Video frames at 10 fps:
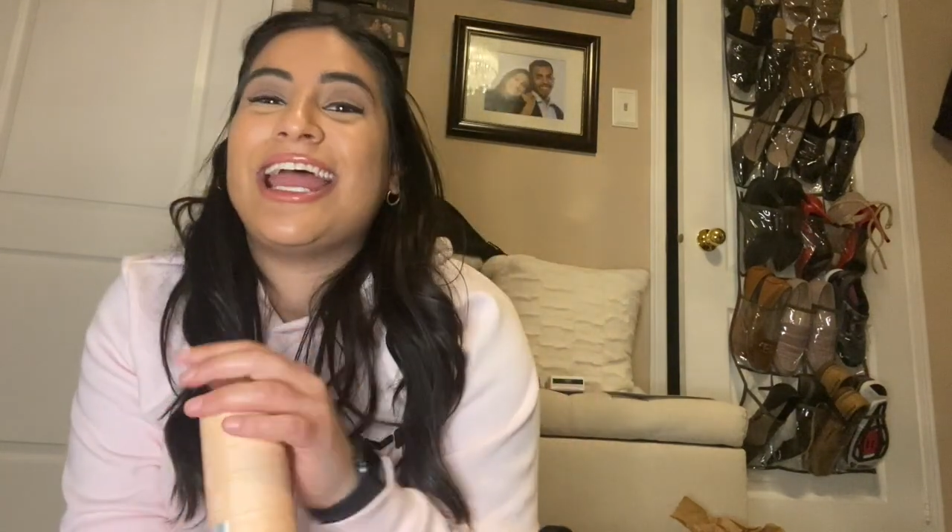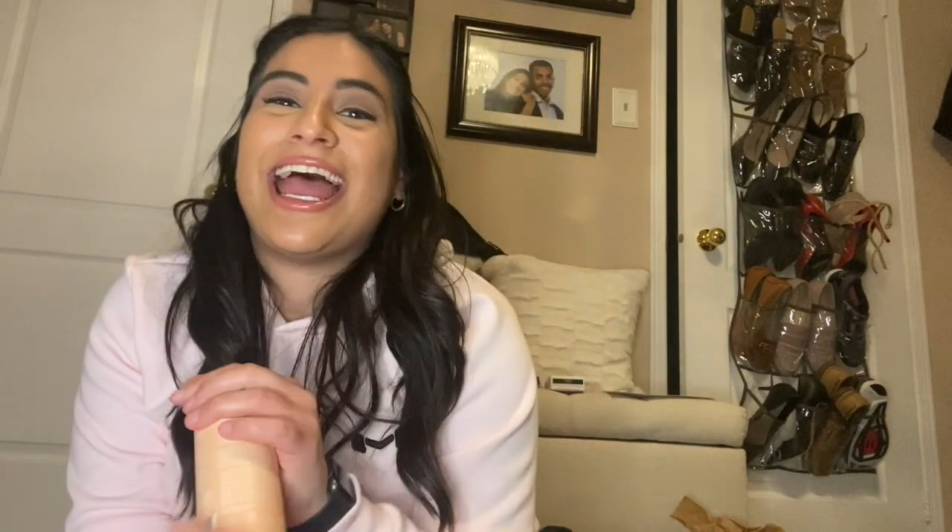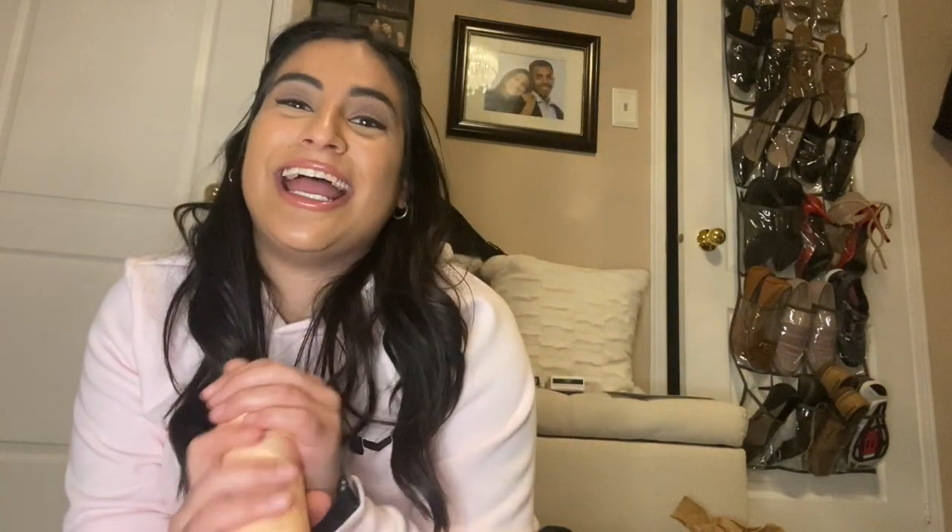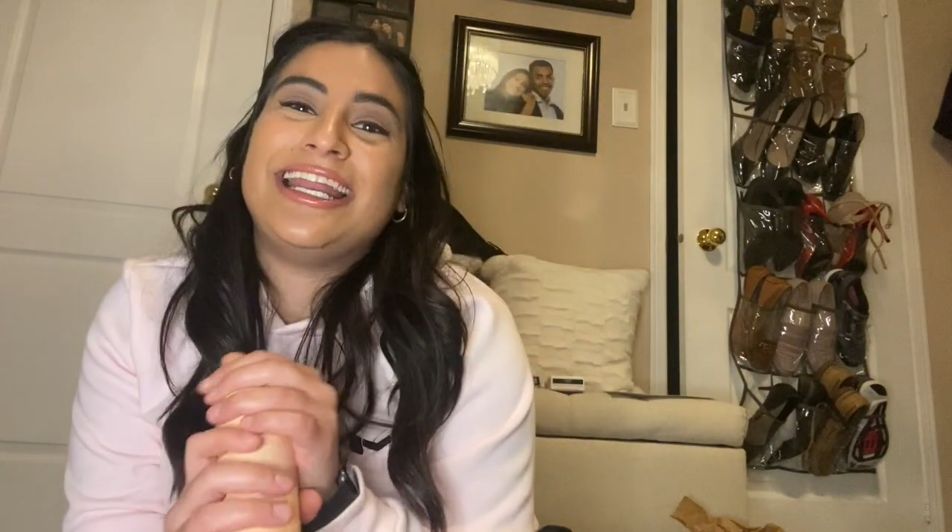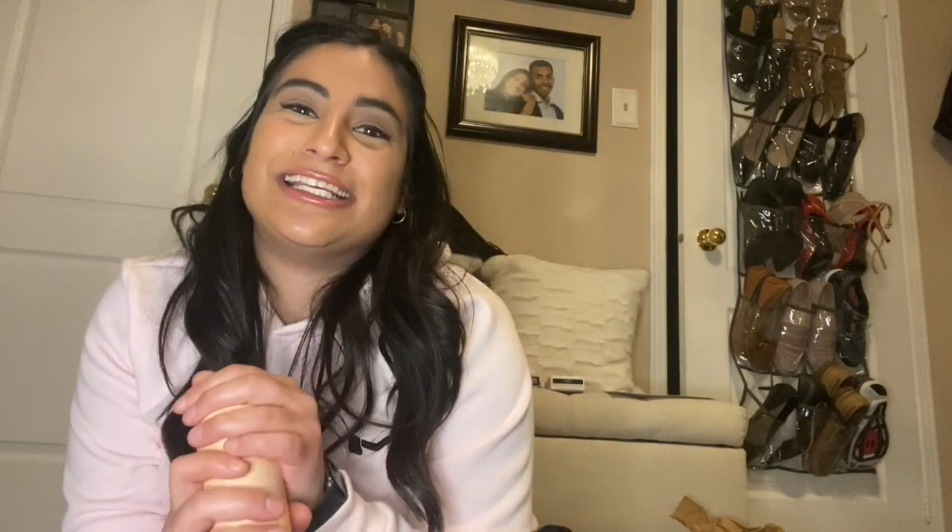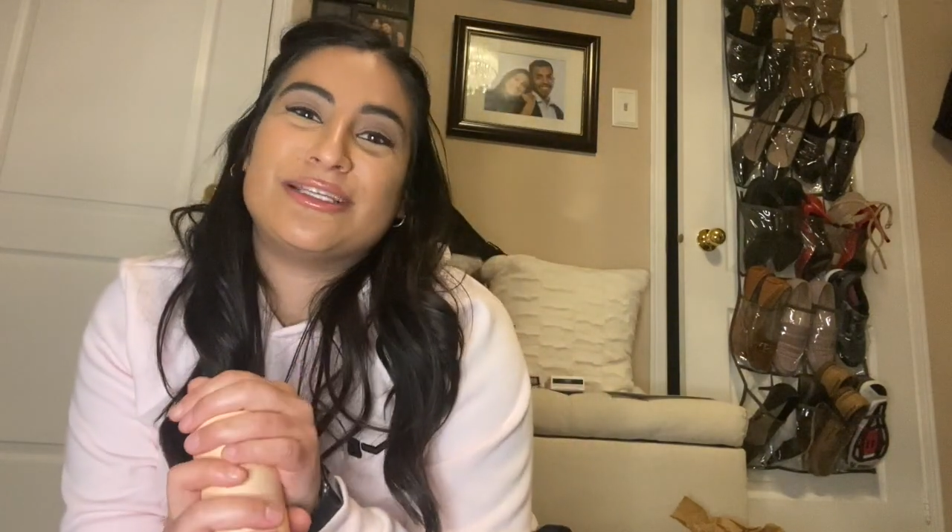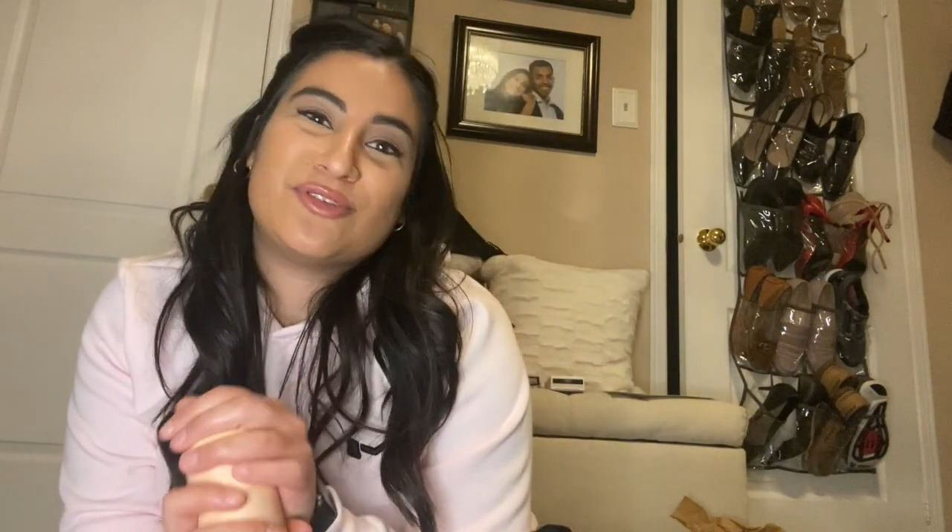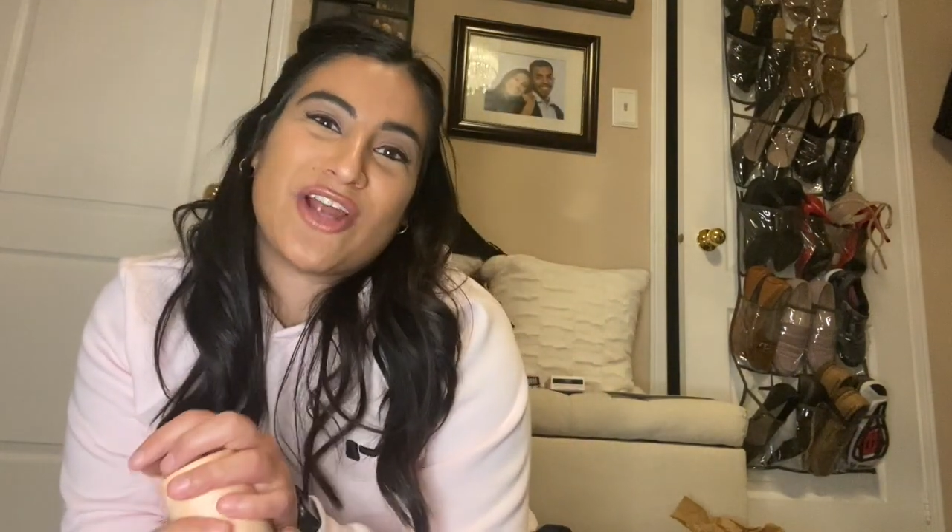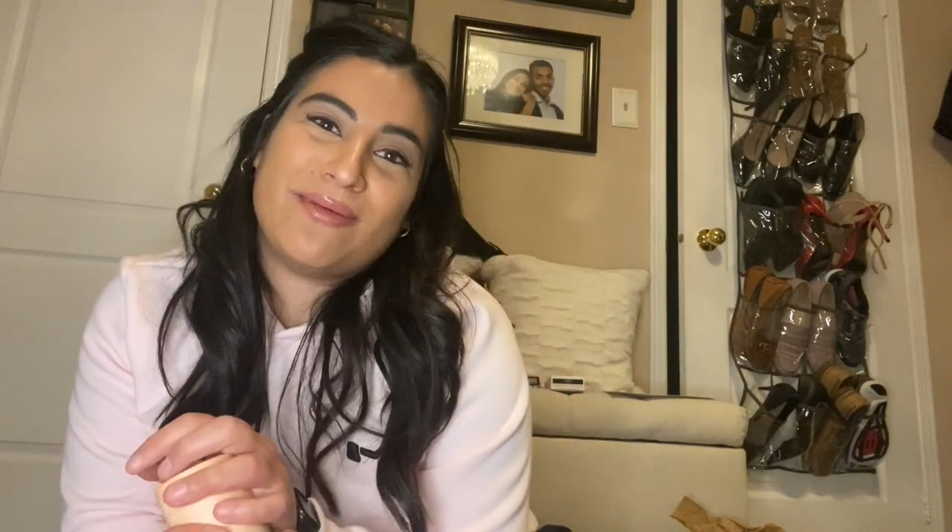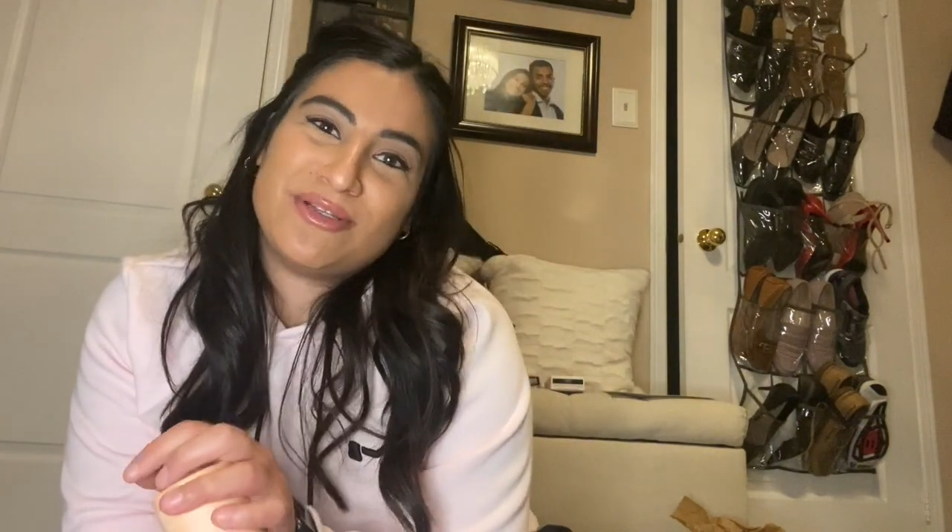and
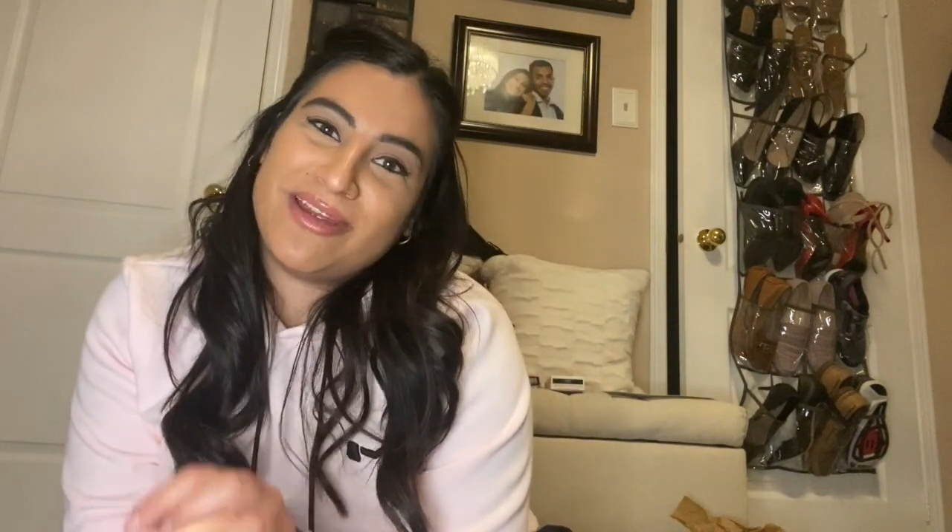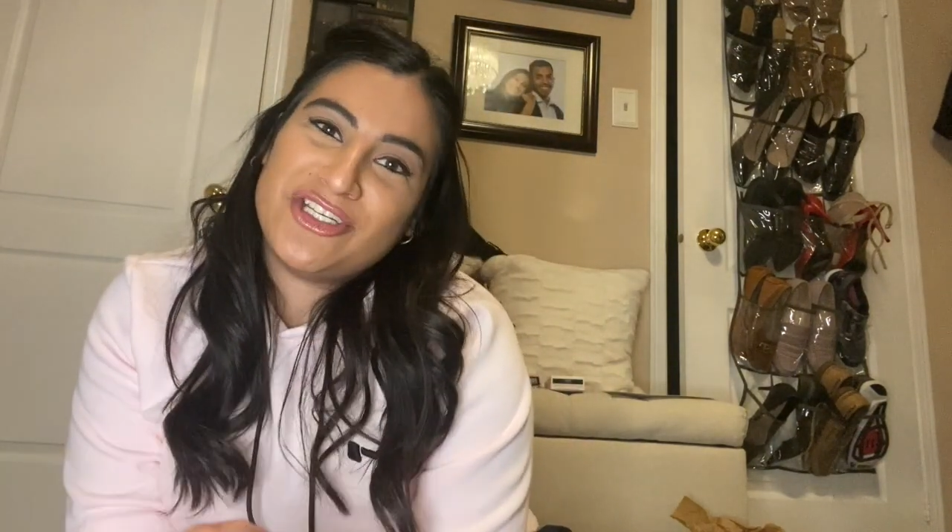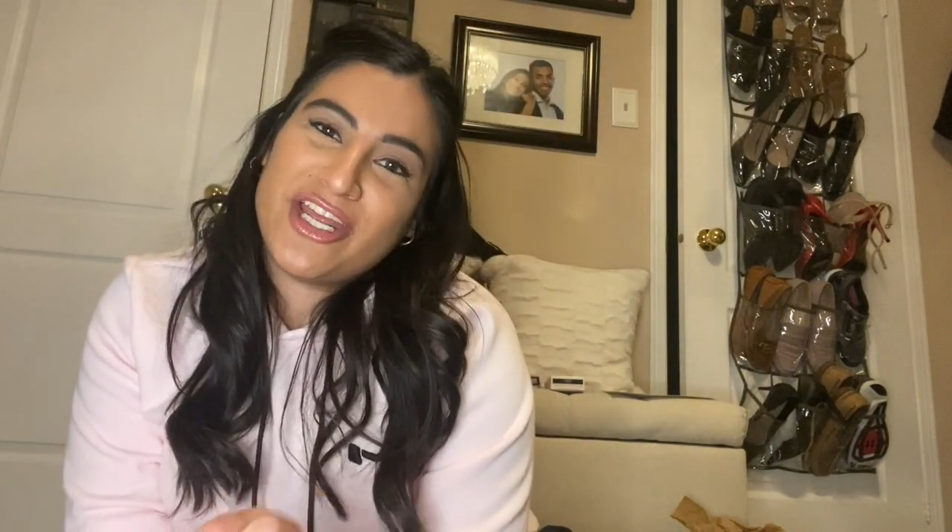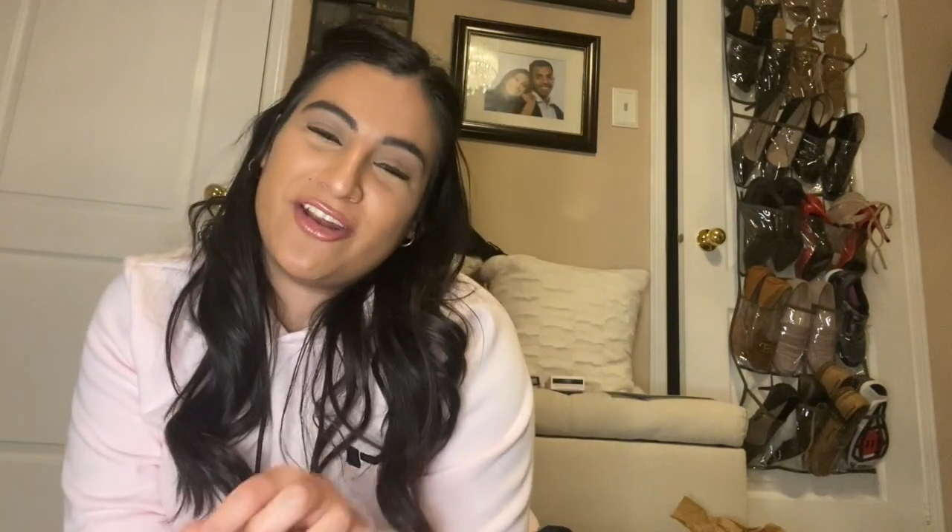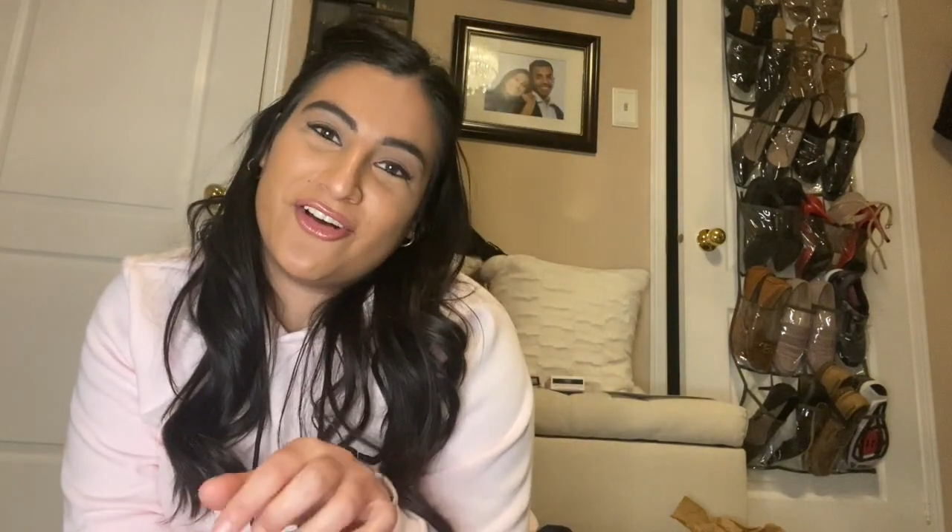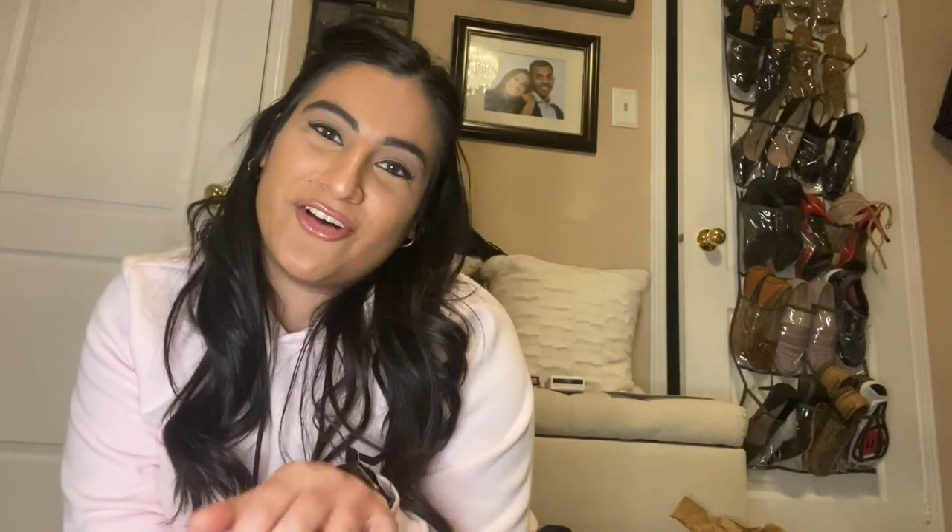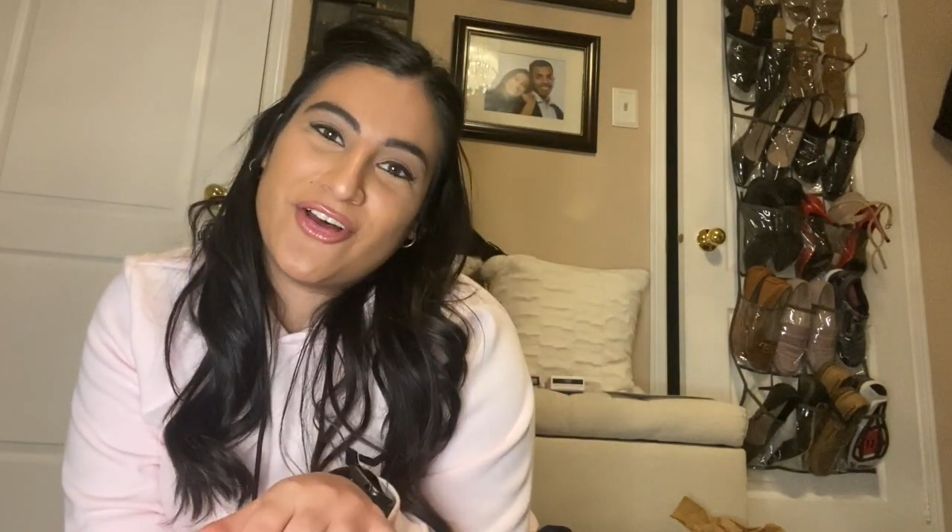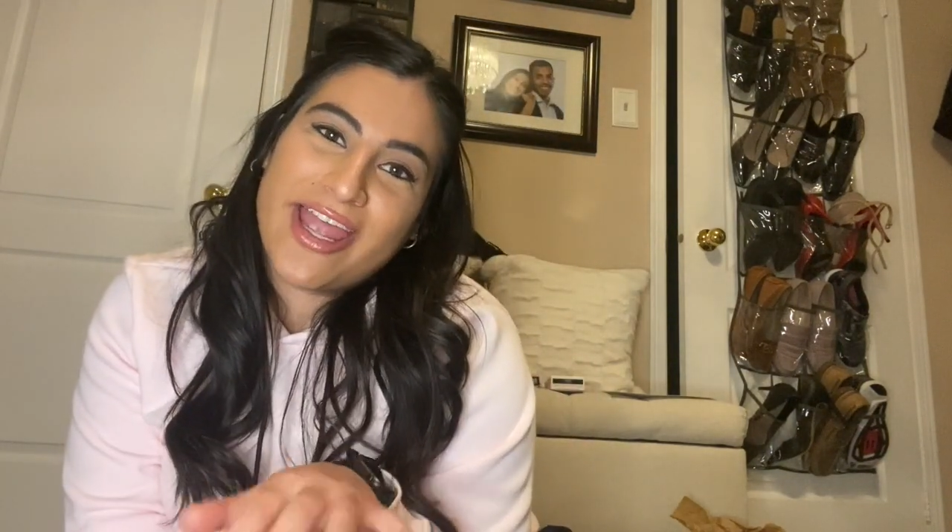subscribe to my channel,